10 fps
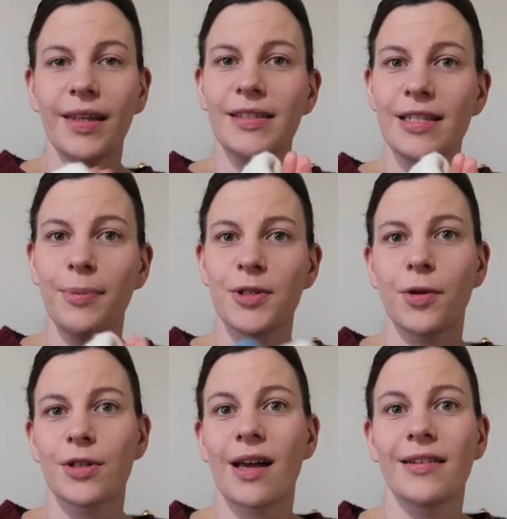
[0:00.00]
slipper
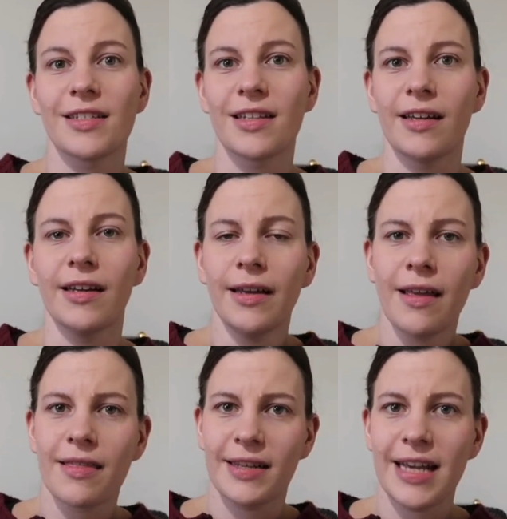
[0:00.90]
socks under
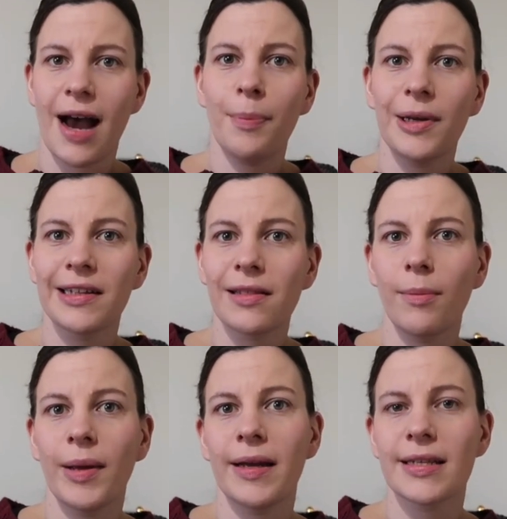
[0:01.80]
the tap a little
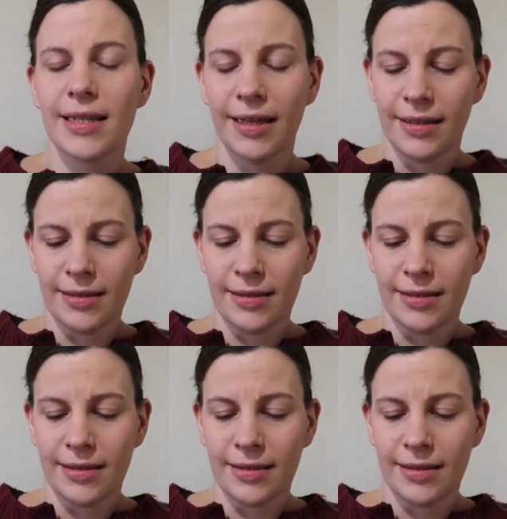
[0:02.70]
bit,